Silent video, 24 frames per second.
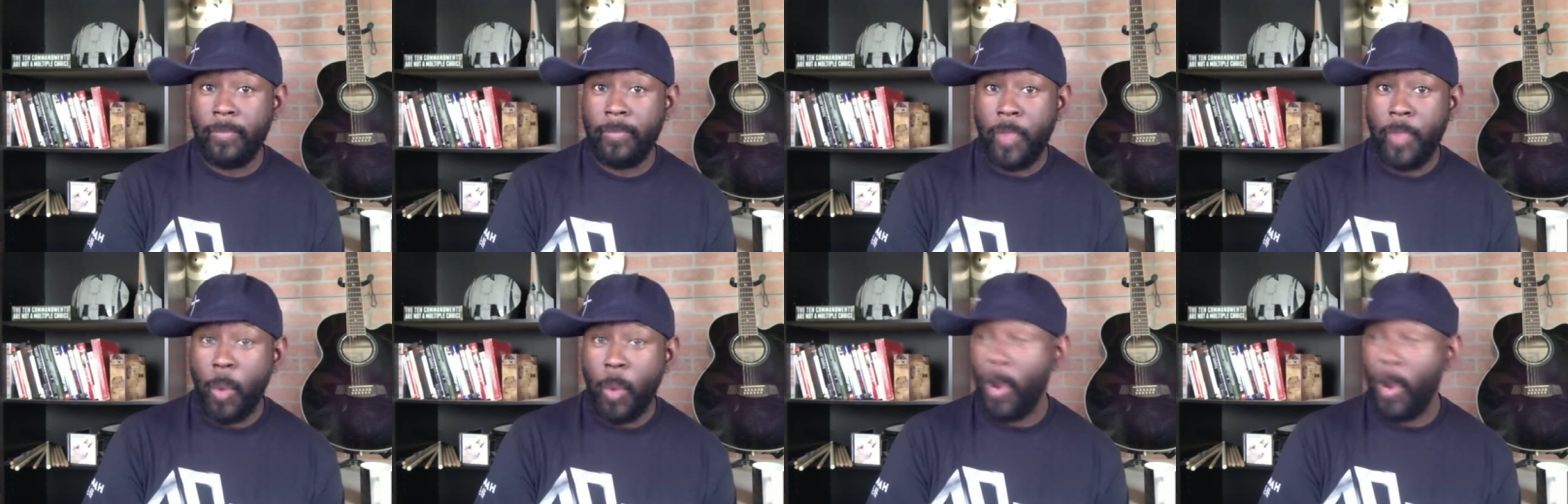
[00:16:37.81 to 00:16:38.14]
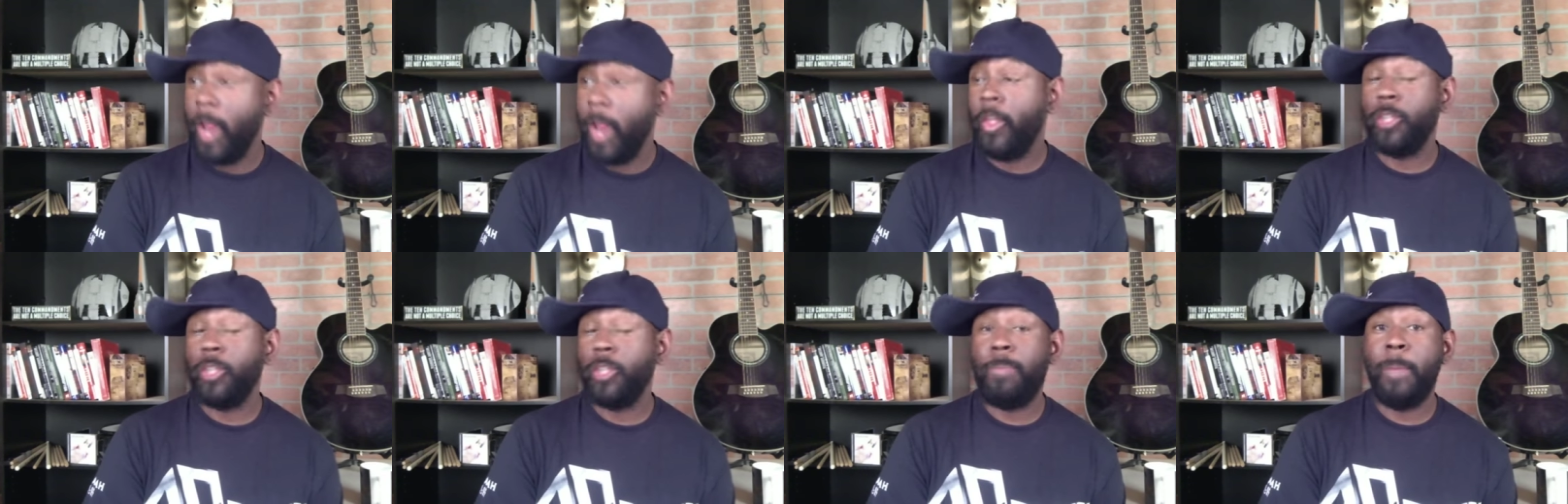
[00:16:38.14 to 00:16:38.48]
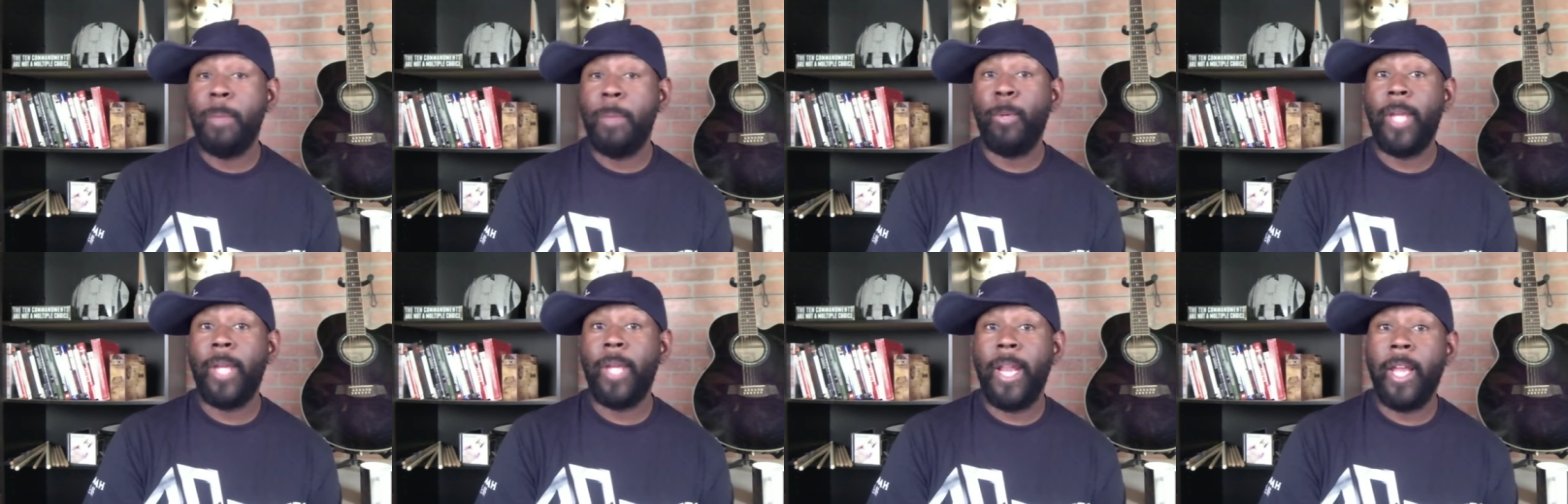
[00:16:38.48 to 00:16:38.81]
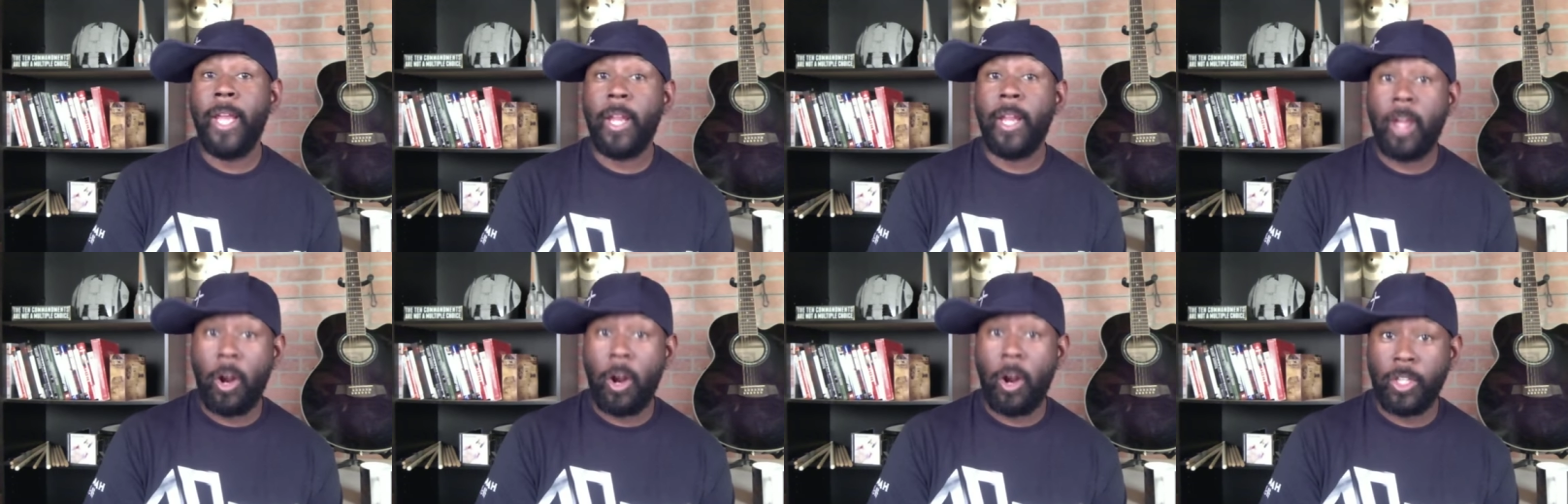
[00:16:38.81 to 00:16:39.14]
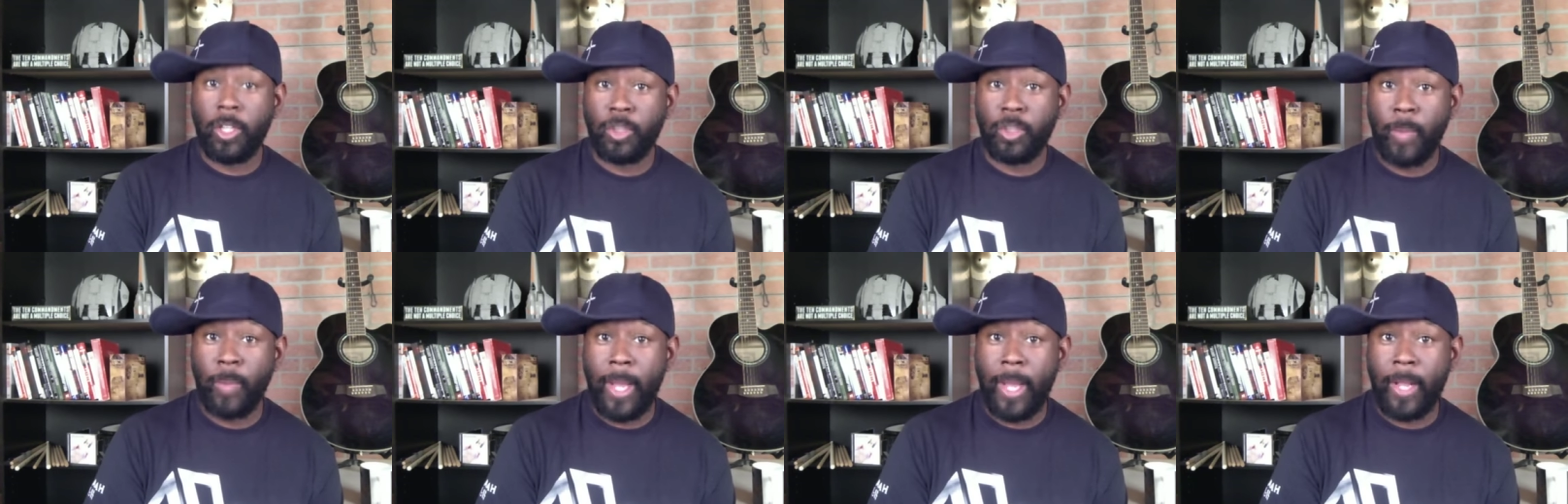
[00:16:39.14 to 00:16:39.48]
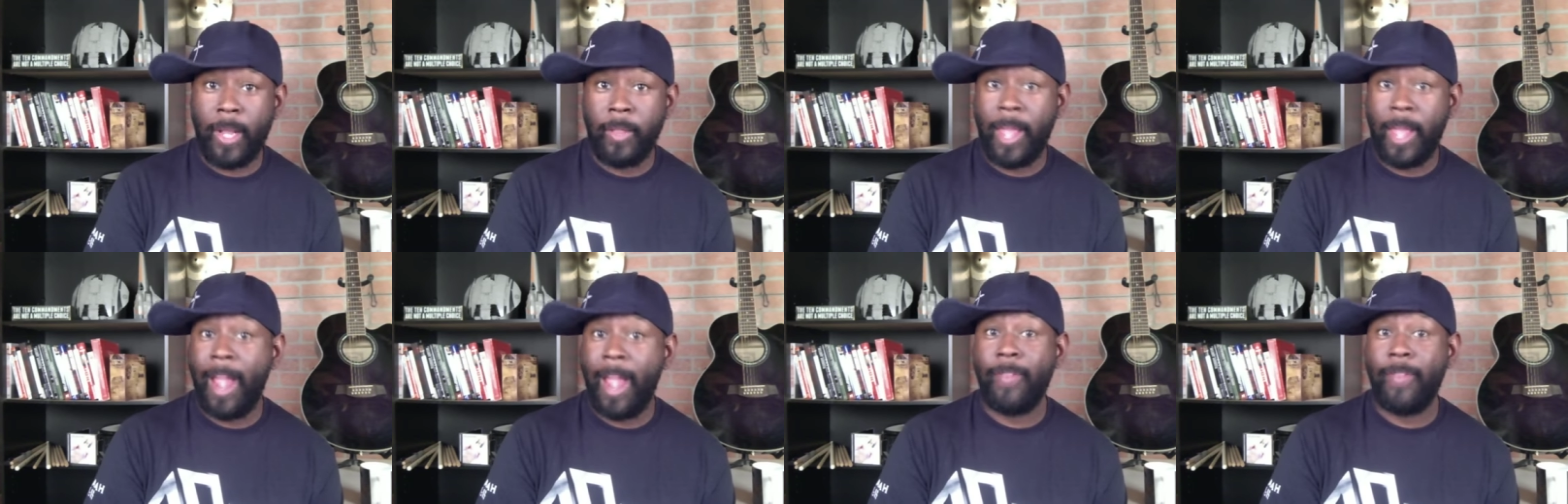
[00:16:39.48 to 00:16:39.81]
Where are those people getting incarcerated
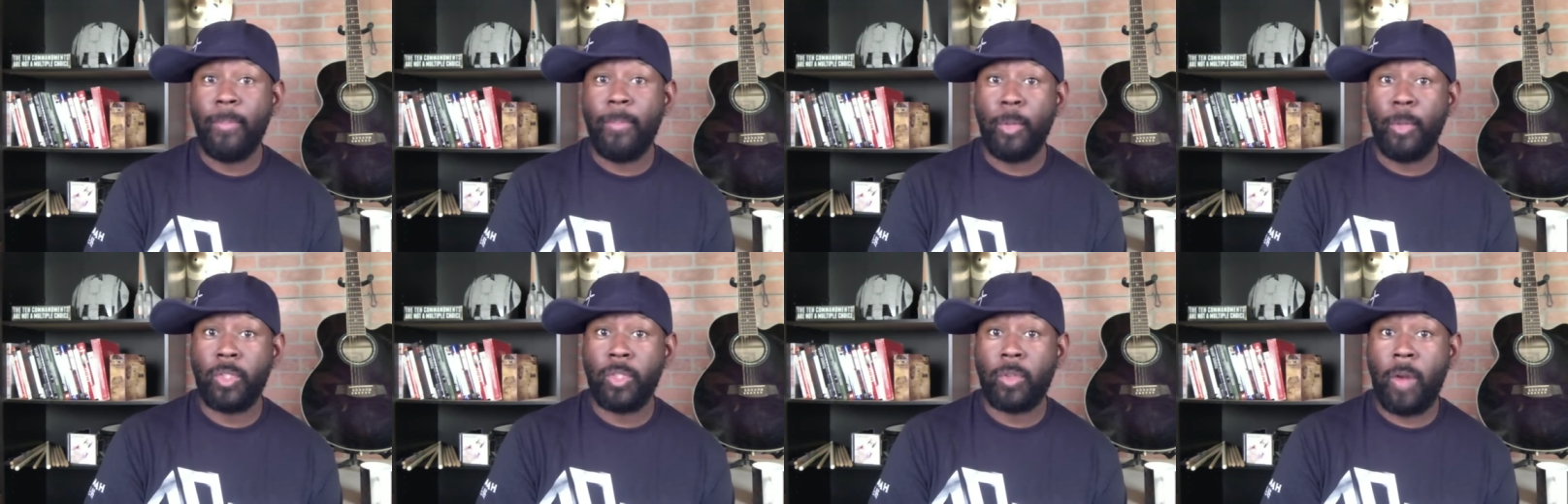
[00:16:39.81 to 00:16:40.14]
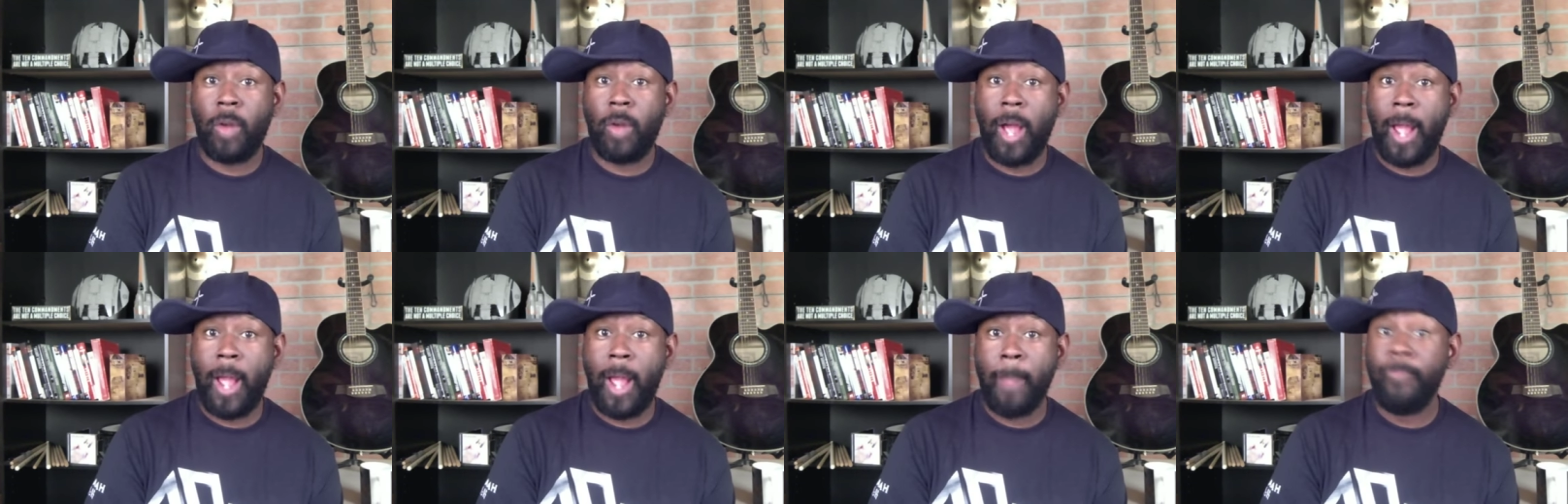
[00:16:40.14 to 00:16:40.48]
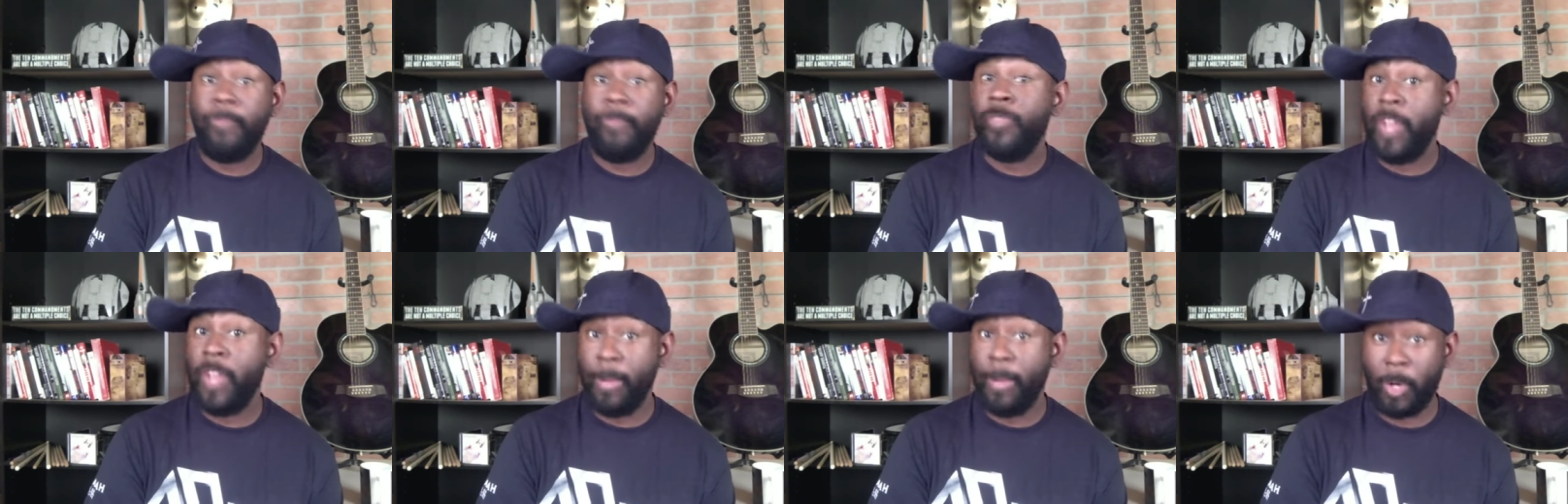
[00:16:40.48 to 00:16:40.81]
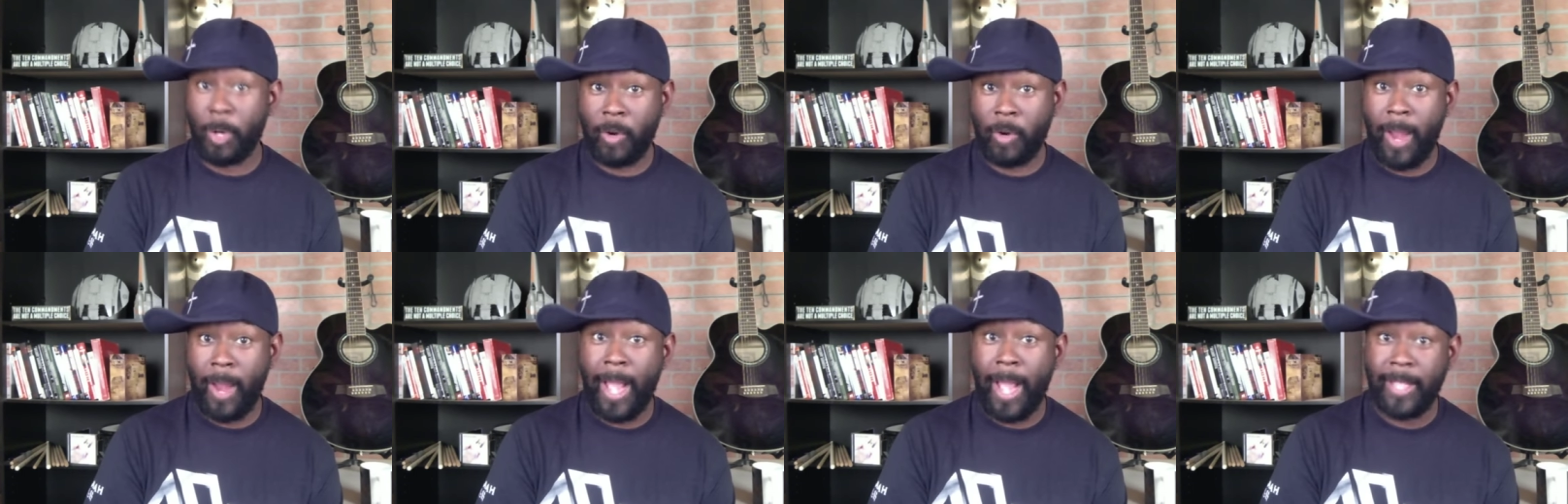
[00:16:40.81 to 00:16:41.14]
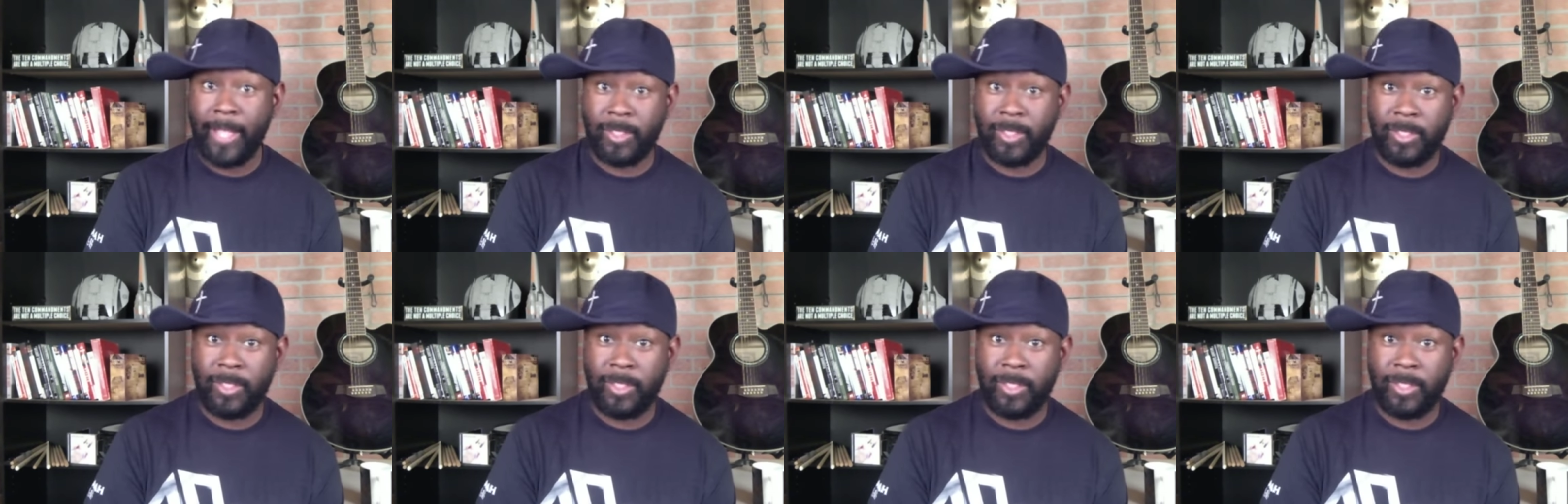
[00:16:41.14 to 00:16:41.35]
that have the most crime? Democrats.